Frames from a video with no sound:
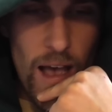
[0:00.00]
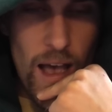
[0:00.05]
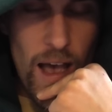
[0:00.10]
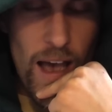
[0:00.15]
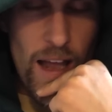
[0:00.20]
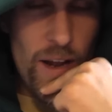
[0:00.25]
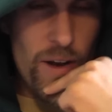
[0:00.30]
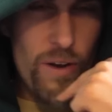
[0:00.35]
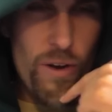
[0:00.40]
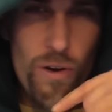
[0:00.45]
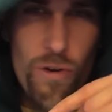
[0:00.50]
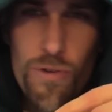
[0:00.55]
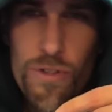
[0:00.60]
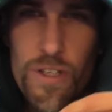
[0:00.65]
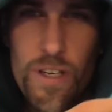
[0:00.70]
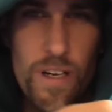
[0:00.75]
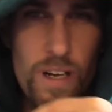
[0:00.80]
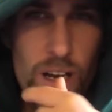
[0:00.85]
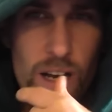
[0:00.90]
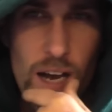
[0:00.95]
I don't know who's
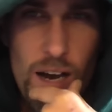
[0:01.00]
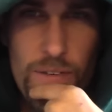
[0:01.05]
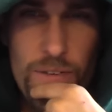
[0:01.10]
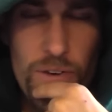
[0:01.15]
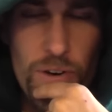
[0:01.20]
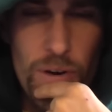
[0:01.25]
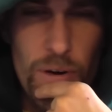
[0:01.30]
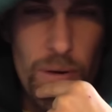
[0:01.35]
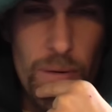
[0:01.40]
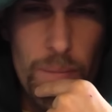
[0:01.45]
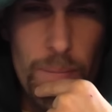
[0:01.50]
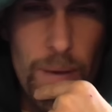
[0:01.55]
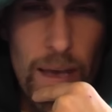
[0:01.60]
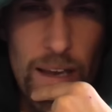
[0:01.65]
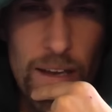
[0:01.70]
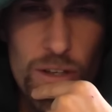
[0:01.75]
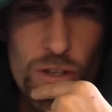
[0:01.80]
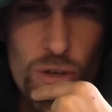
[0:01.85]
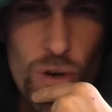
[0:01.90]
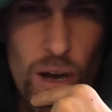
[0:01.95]
going to cover
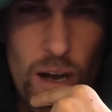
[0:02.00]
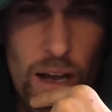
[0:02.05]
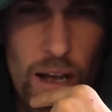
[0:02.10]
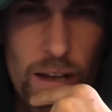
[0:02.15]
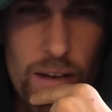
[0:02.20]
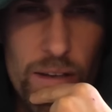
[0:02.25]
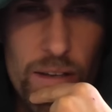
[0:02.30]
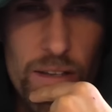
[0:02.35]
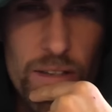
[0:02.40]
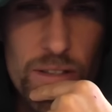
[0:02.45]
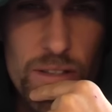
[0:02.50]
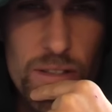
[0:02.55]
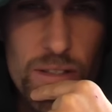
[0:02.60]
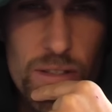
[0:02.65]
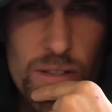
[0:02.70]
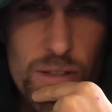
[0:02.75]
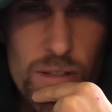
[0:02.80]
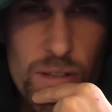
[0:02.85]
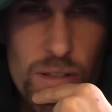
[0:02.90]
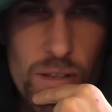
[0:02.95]
Megatron
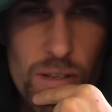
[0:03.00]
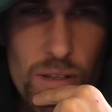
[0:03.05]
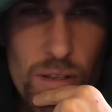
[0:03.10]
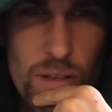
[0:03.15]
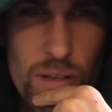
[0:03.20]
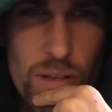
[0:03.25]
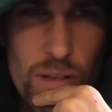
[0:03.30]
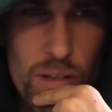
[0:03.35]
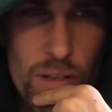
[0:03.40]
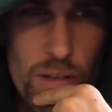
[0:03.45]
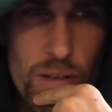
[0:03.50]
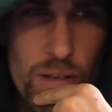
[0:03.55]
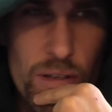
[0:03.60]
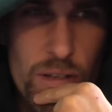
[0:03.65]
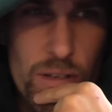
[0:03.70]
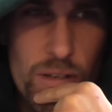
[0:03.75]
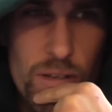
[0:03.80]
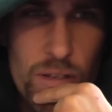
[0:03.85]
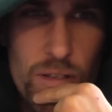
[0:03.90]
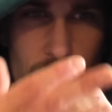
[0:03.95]
because you,
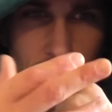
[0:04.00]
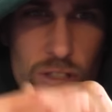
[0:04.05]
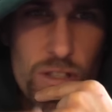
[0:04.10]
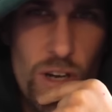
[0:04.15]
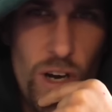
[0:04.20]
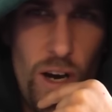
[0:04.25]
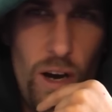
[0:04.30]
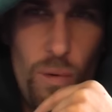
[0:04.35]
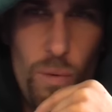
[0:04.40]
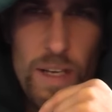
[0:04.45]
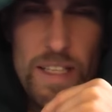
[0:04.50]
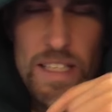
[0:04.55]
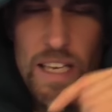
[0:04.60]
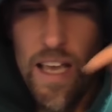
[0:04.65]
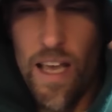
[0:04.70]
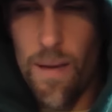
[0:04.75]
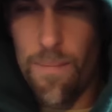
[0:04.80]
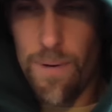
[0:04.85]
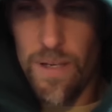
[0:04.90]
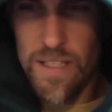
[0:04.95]
you, you saw what
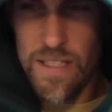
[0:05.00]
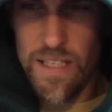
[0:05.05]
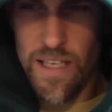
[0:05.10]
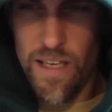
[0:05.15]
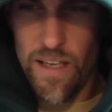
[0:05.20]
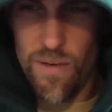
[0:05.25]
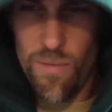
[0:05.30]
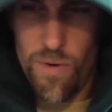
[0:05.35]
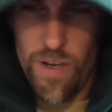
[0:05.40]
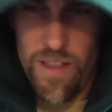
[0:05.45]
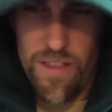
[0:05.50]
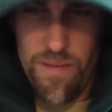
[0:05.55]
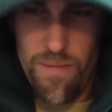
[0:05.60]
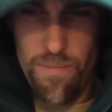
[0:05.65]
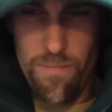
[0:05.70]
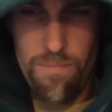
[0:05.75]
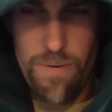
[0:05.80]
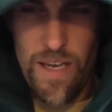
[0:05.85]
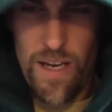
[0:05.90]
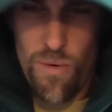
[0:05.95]
Tampa did
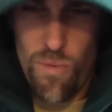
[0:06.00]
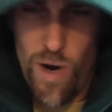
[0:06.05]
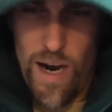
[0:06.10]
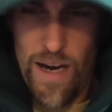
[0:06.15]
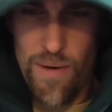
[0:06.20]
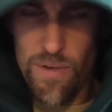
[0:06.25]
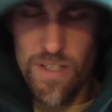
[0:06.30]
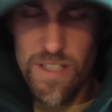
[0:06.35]
with big wide